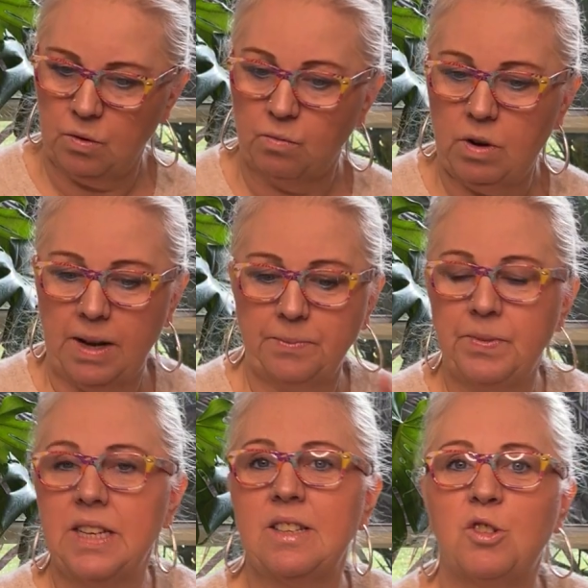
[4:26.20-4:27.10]
Right,
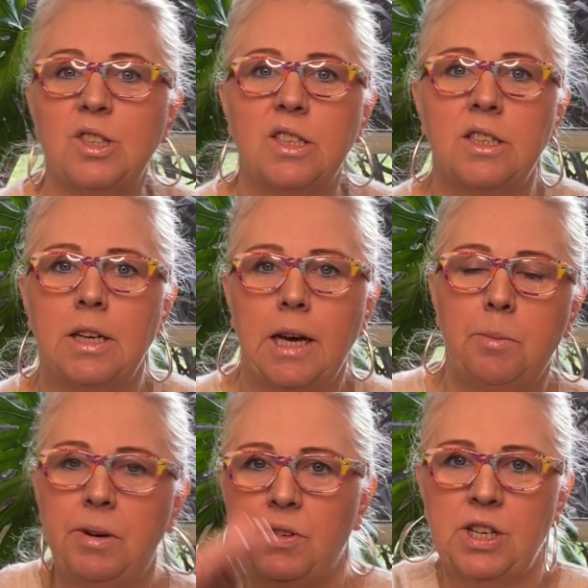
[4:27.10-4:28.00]
there's just a
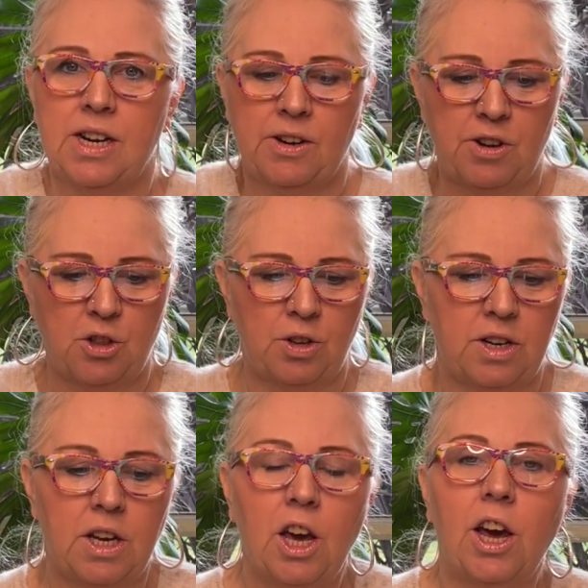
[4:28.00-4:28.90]
bit of a digression.
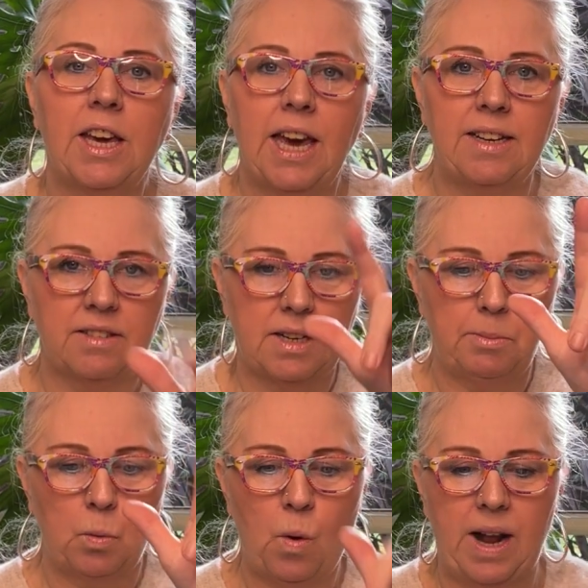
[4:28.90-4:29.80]
Okay, so number
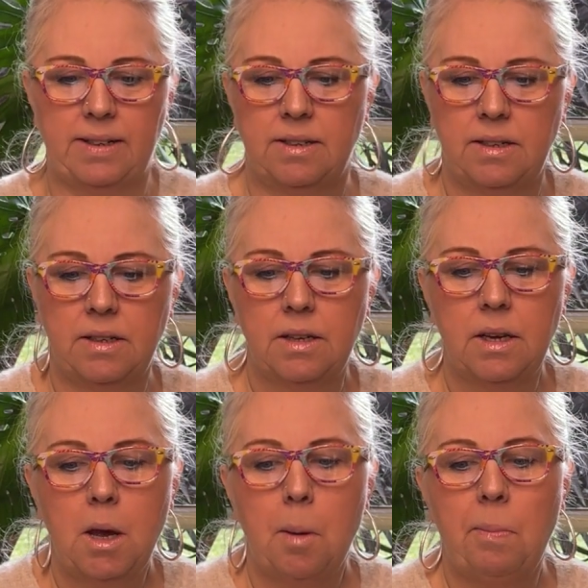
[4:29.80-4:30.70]
1,
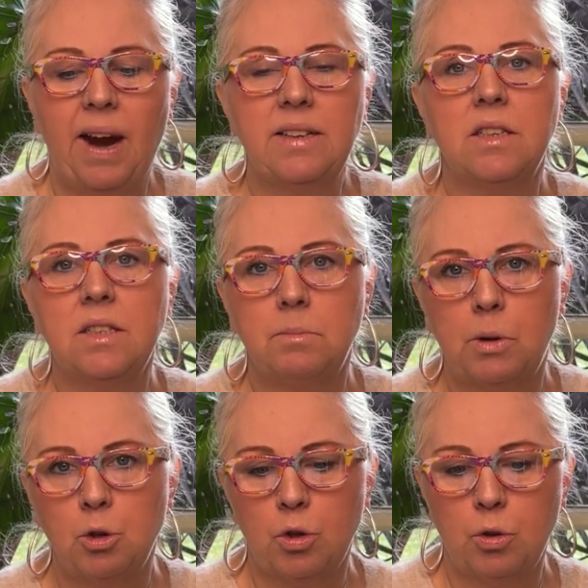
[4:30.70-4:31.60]
practice
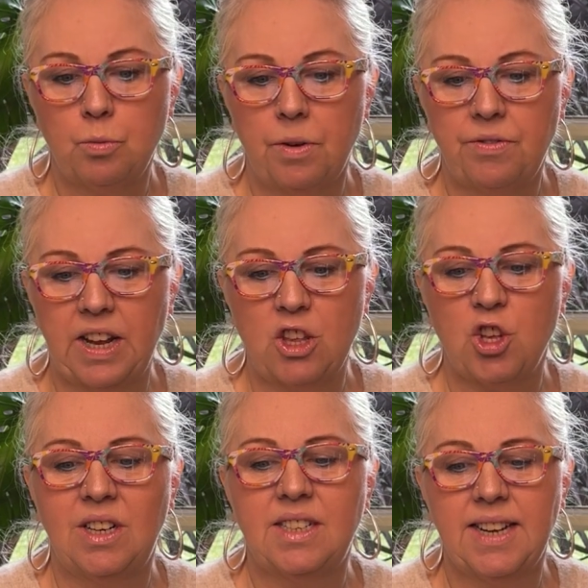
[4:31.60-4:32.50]
emotional
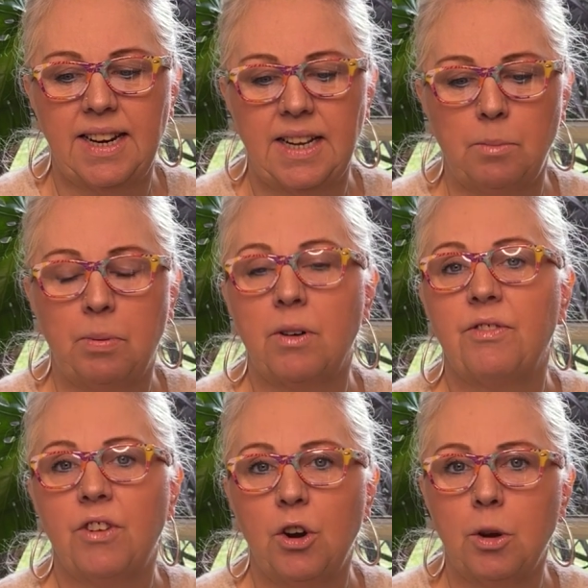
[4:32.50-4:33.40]
reflection daily,
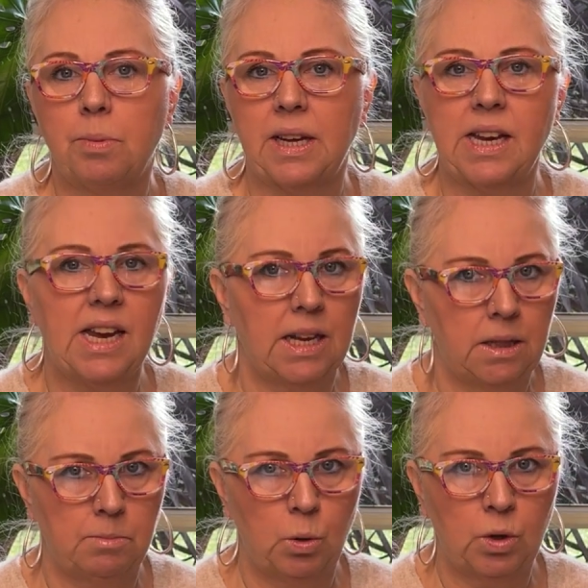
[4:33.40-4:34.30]
preferably in
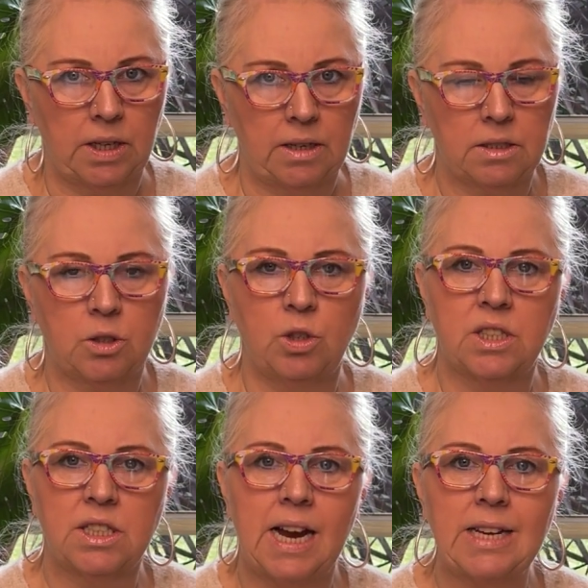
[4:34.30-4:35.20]
the morning. So you
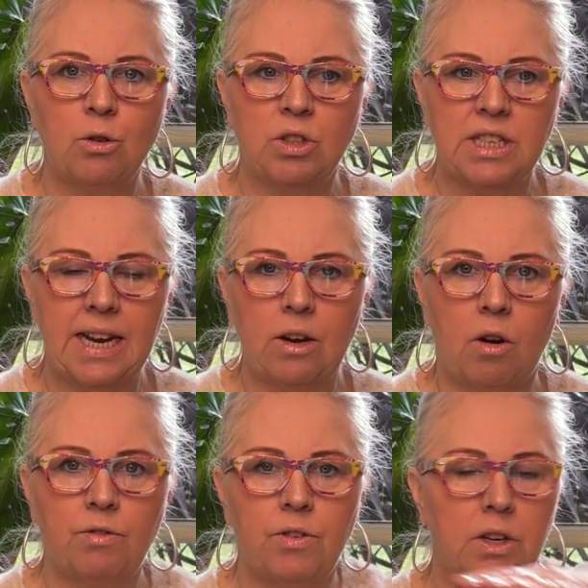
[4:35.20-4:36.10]
start your day
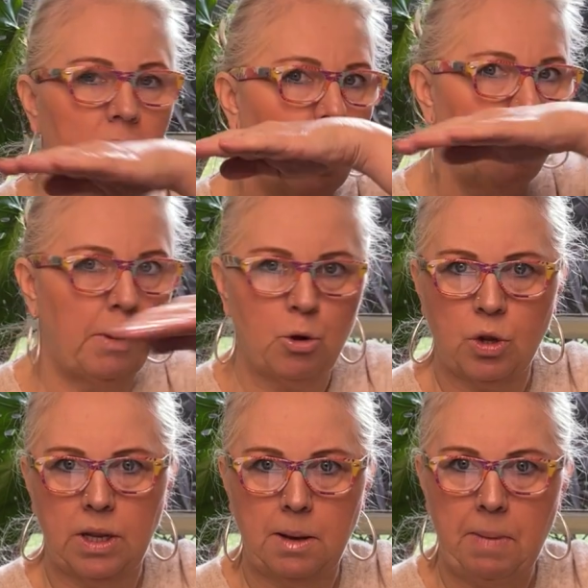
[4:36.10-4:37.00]
off
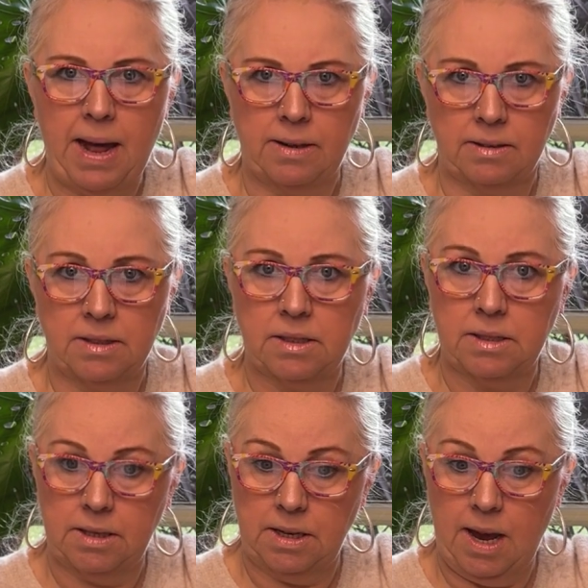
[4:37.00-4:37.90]
emotionally balanced,
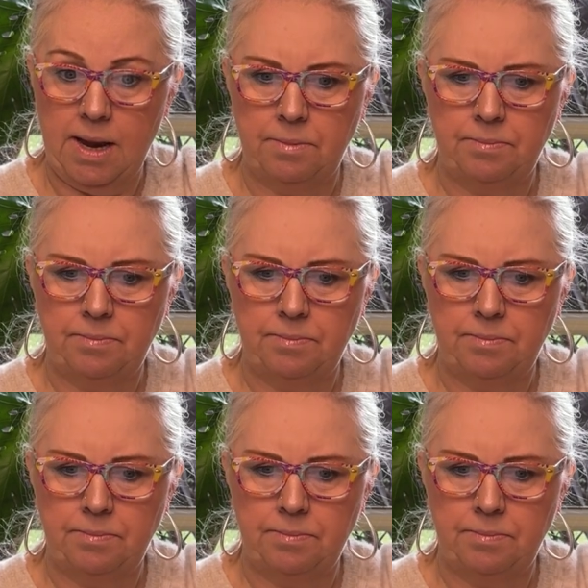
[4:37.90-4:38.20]
yeah?